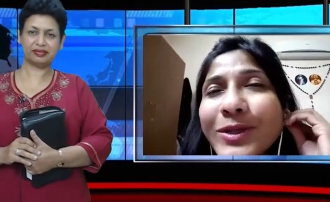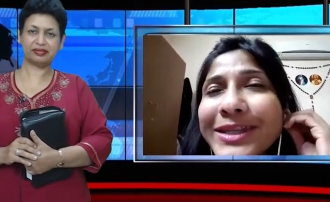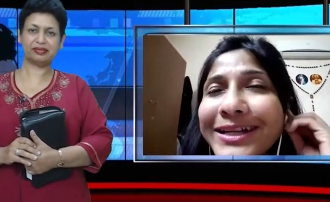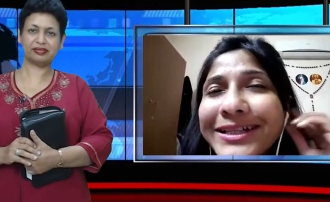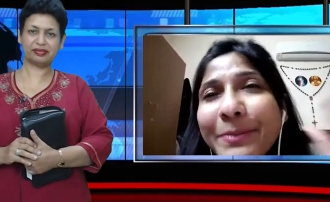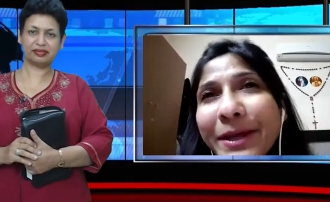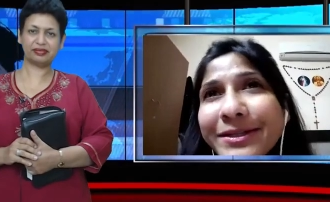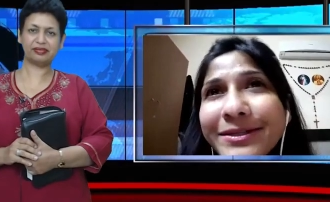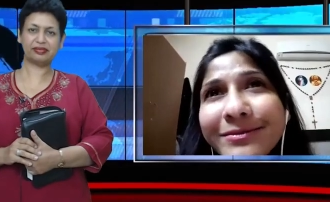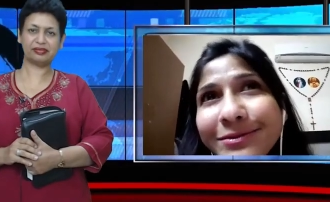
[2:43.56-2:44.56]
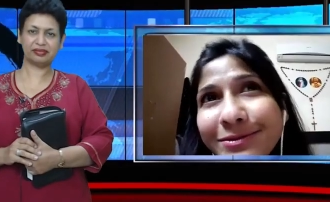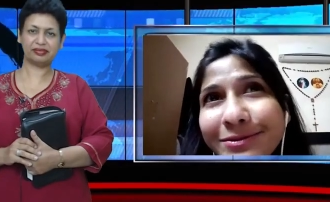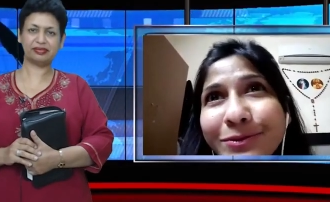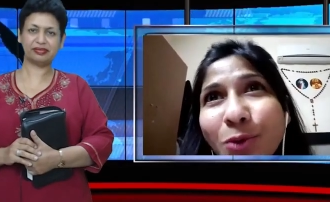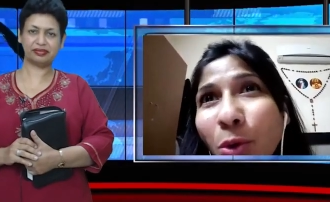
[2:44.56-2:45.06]
Speaker 1: But that time I didn't
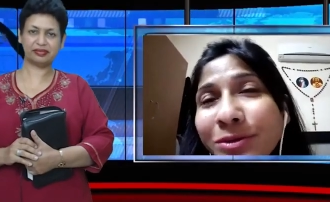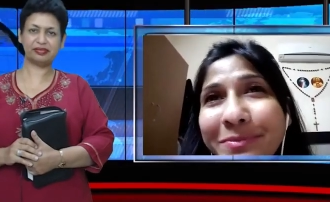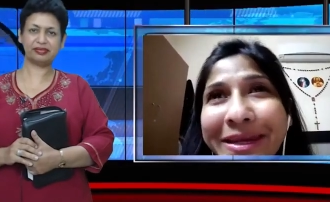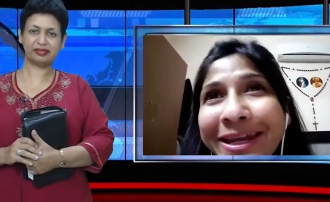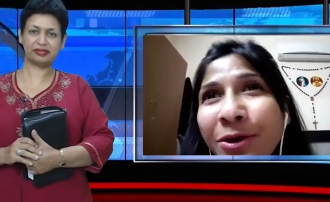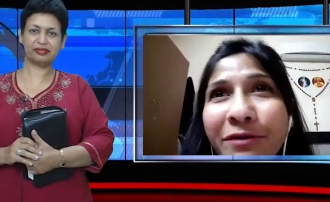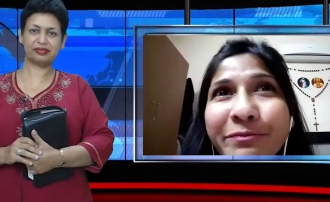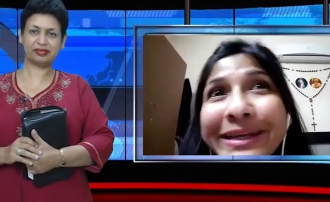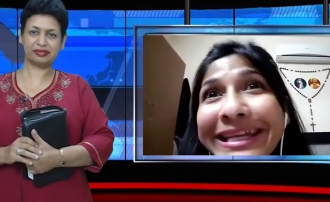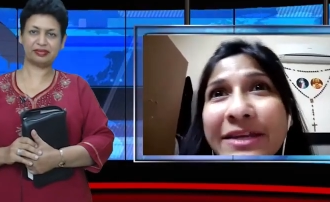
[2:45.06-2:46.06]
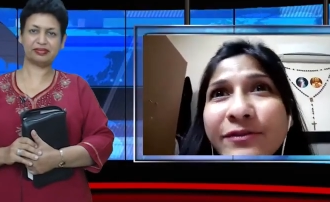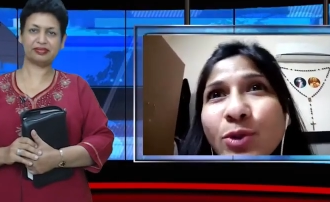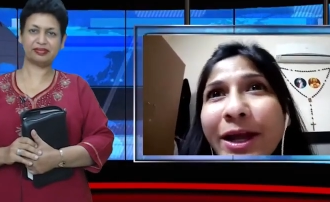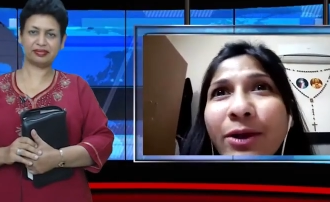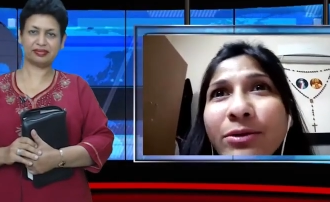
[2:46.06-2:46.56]
know the meaning of
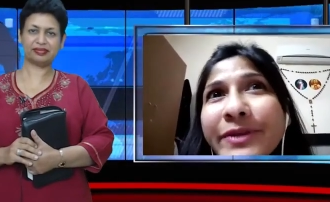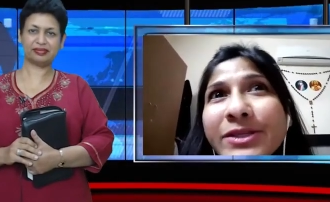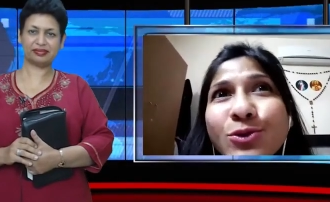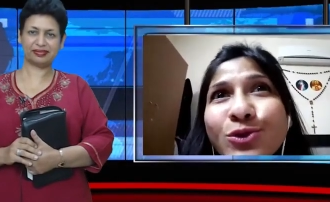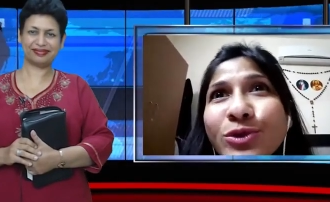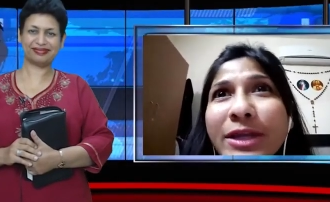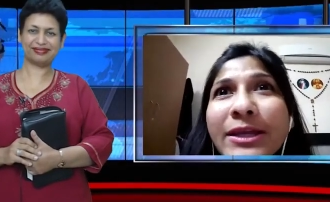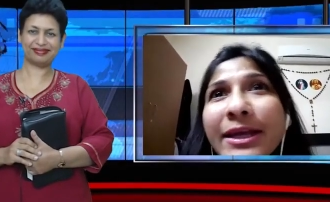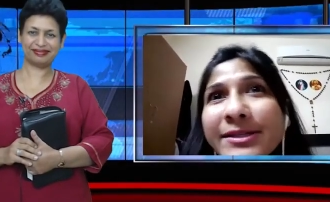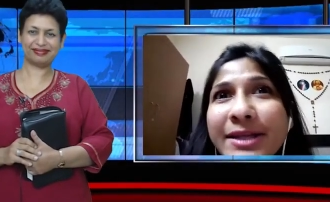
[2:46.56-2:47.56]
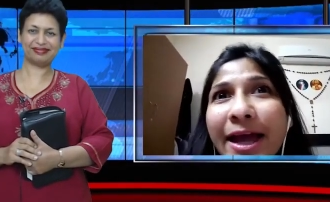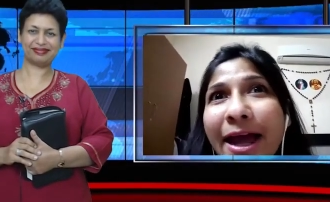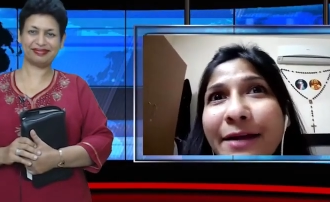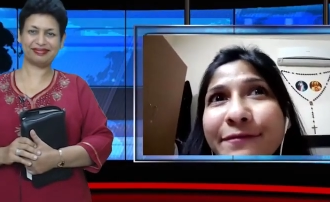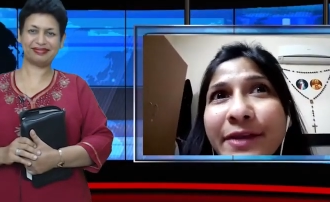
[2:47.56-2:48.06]
belief, so I always used to think, yes,
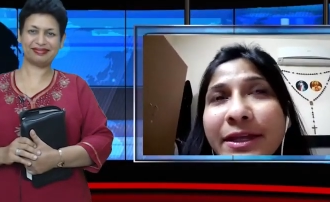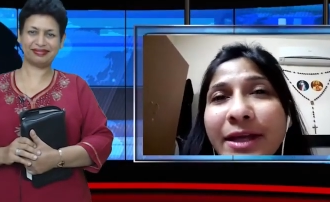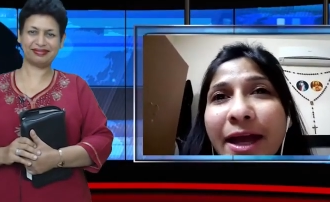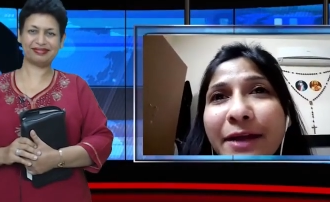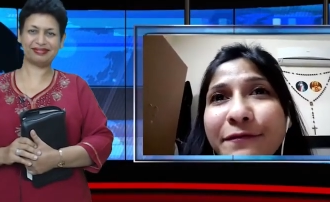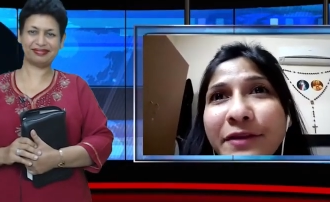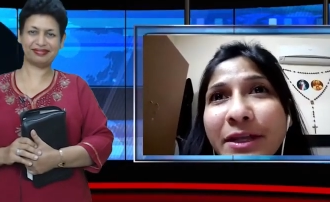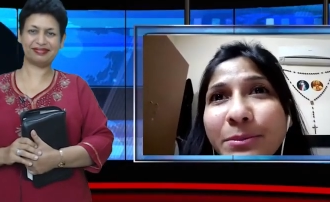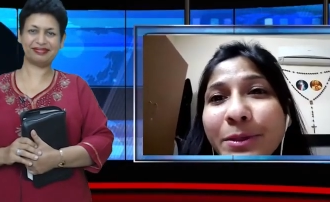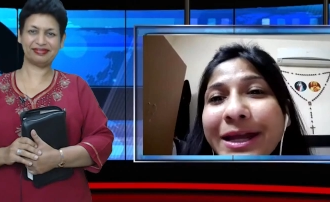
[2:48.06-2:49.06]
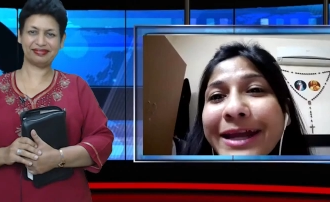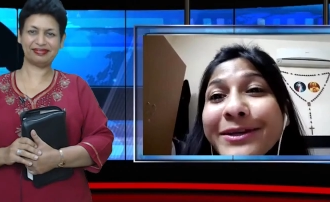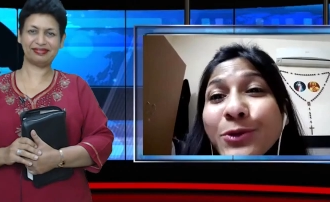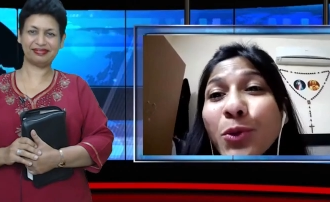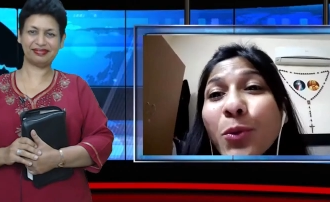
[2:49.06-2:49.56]
I have faith, I have faith, but I
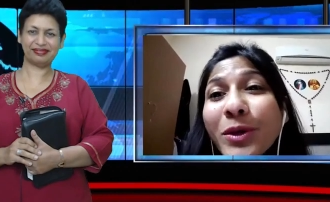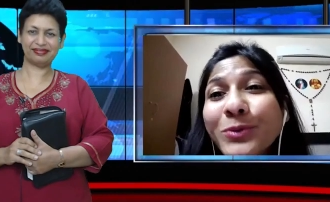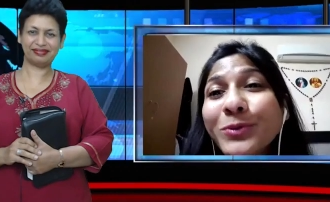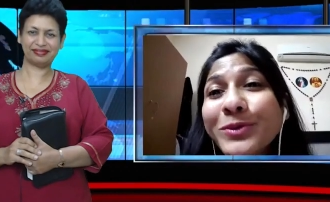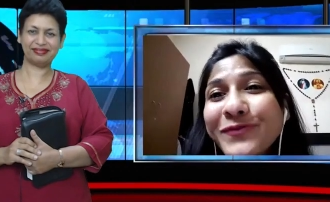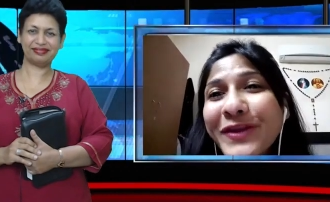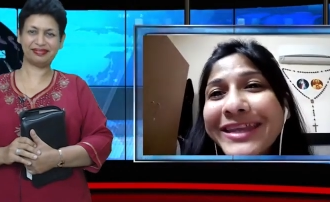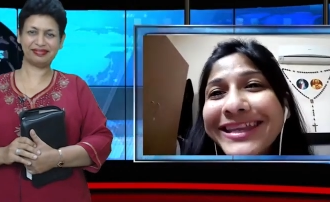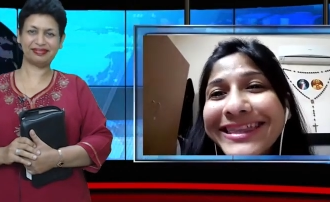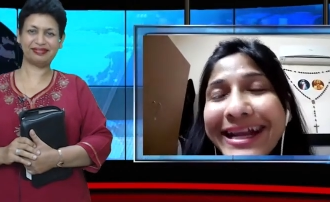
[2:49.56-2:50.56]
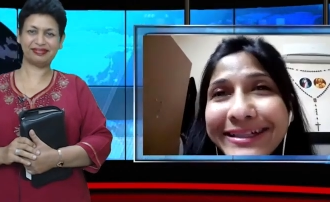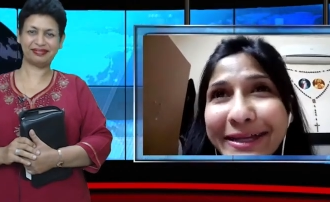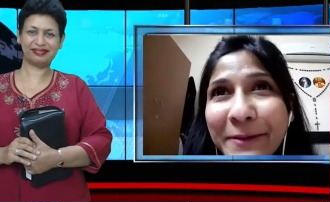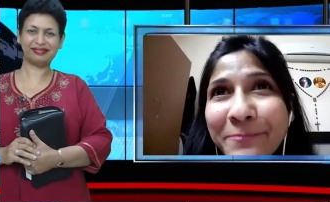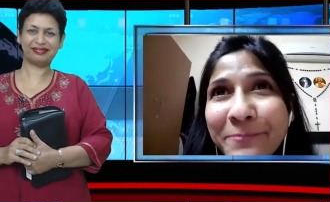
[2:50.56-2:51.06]
didn't know what was faith at that
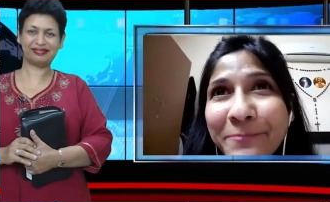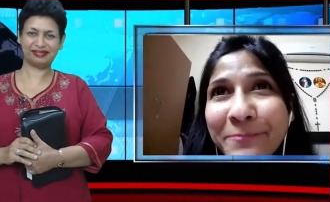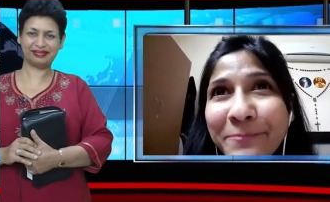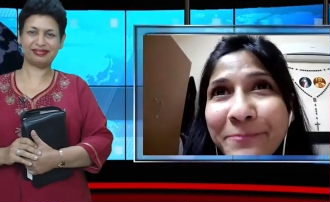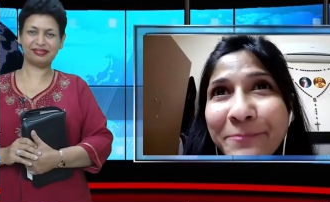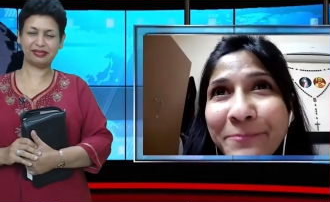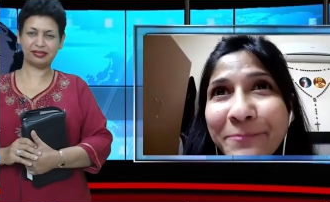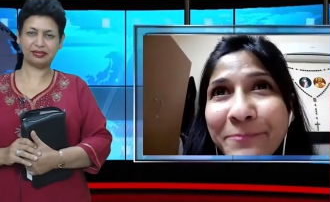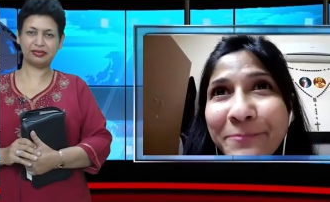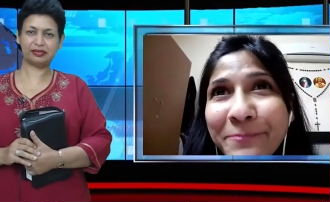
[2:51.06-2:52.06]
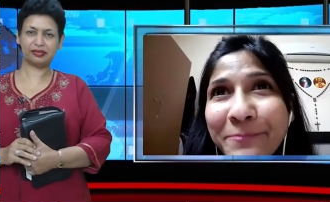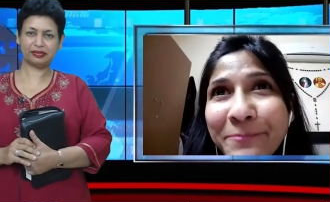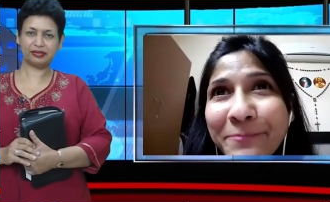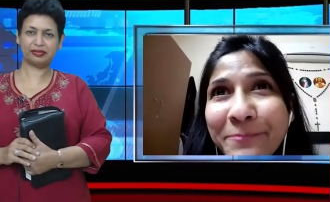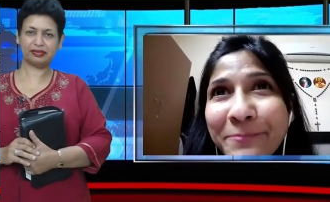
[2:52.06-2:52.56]
time. Anyways,
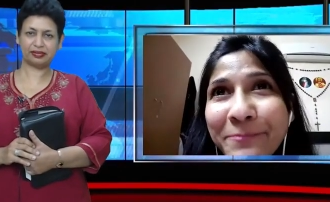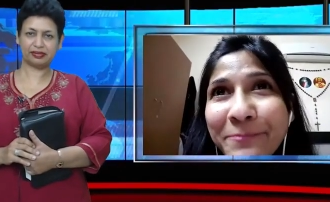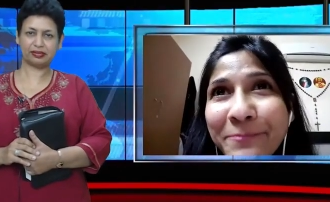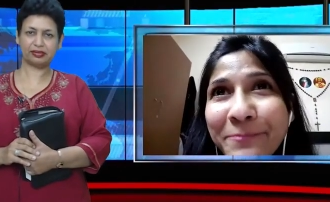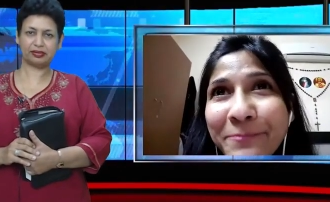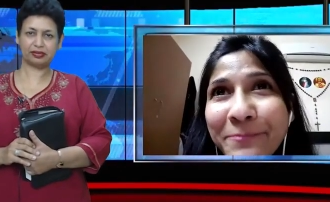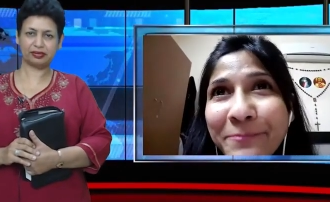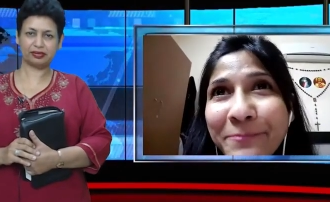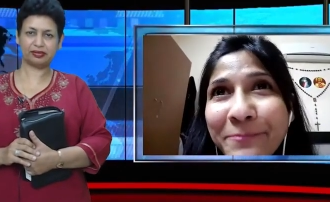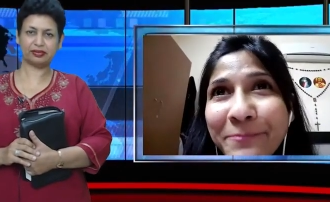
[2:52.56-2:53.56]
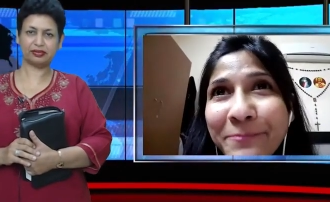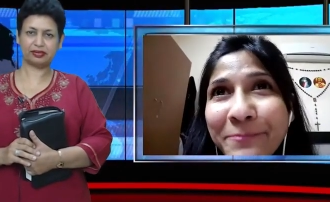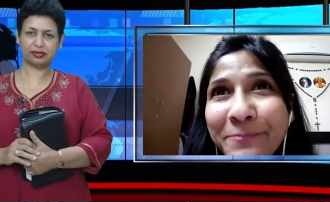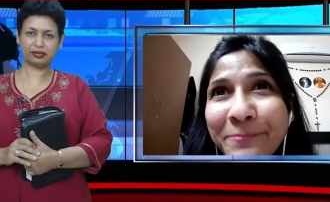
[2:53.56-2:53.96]
he prayed over them,